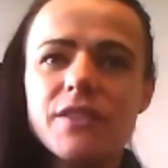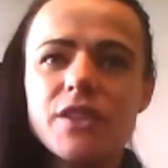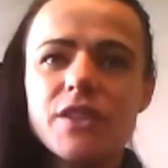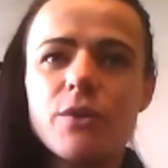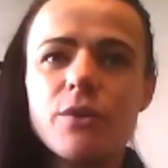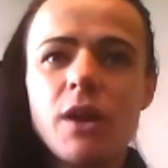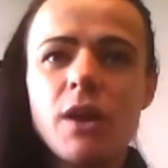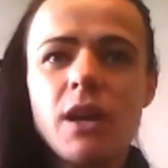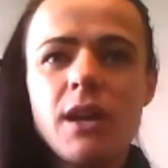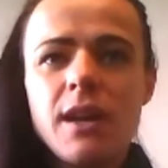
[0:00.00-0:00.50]

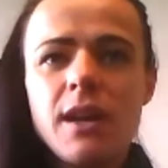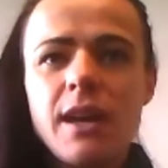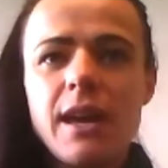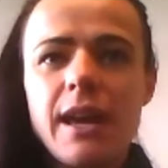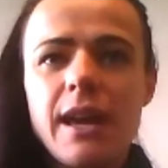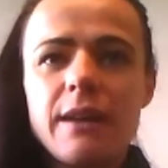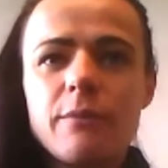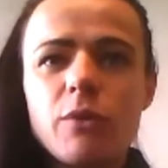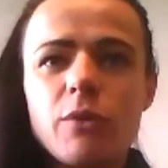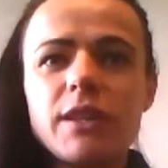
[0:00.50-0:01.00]
So
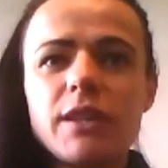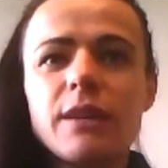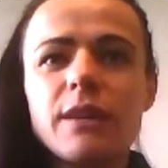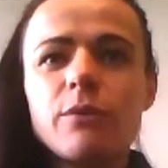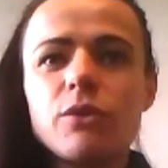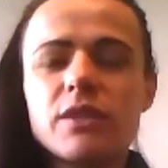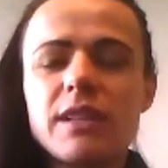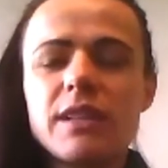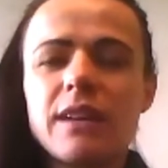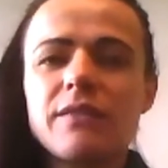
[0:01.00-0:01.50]
I think
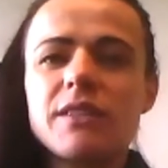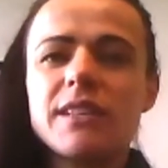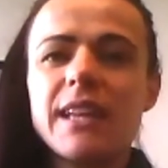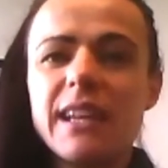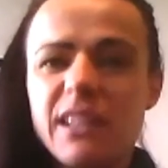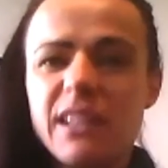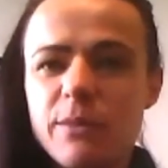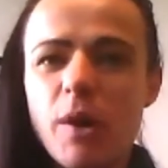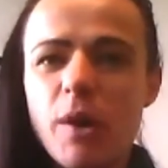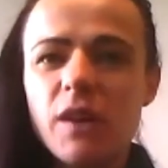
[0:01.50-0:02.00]
we'll just have to
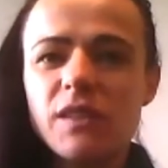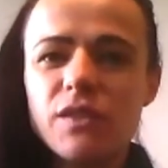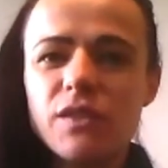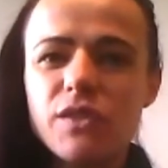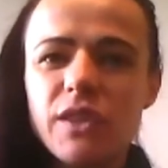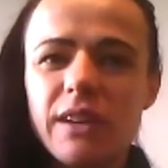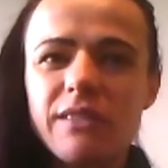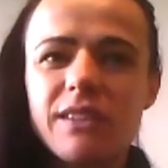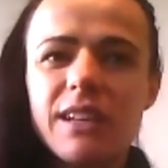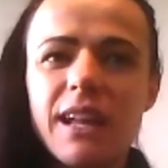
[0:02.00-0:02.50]
take the
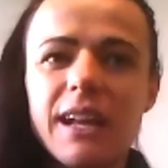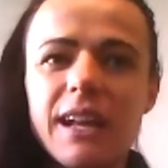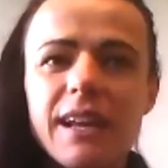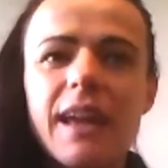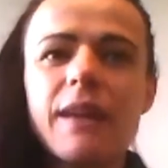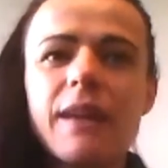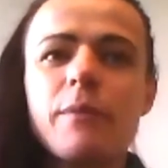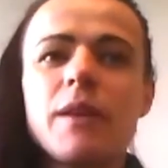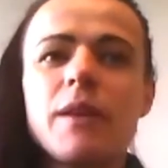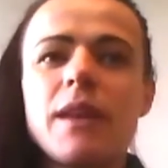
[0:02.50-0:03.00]
positives out of that
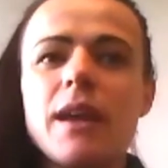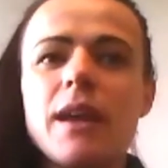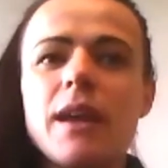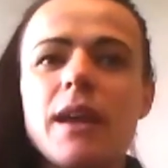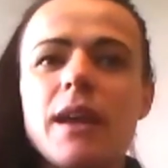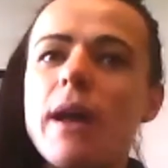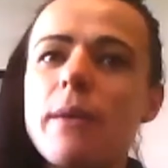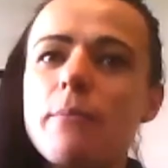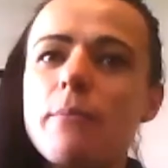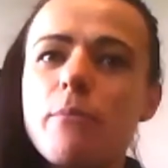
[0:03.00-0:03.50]
game and now
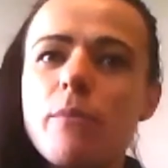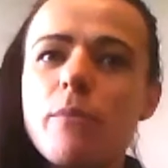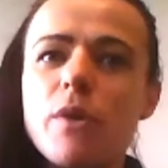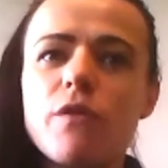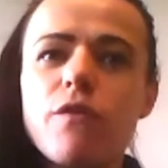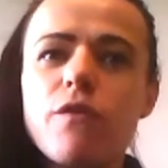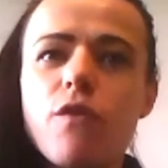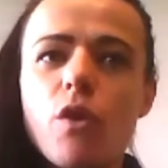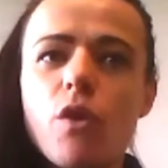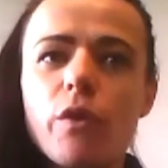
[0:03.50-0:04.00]

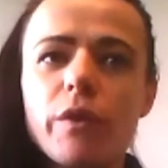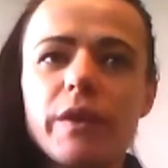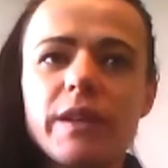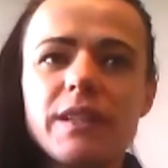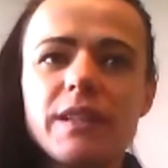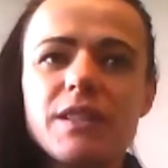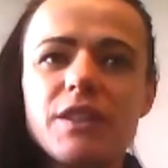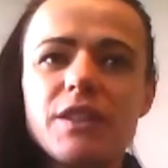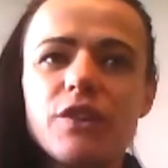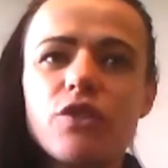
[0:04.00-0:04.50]
move forward
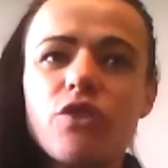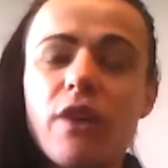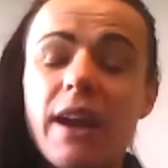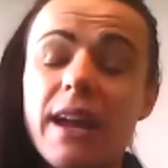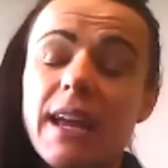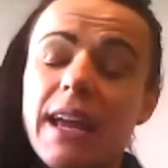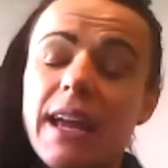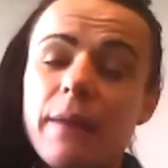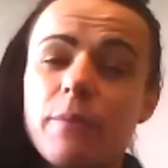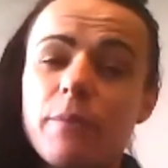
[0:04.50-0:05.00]
into the
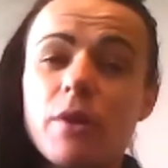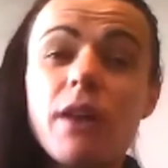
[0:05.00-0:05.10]
Ukraine game.